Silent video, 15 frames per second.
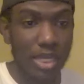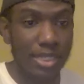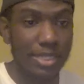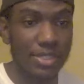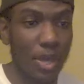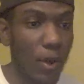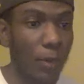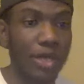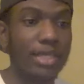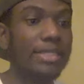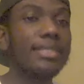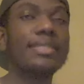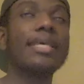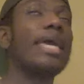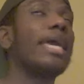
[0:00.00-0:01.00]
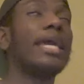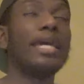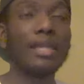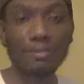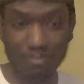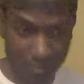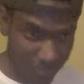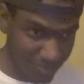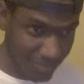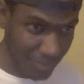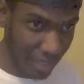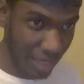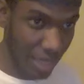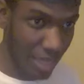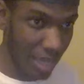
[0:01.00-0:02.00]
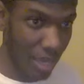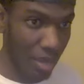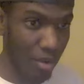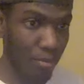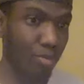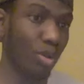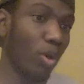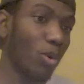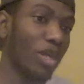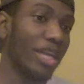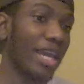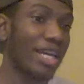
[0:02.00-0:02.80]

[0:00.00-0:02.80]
So he said, Broly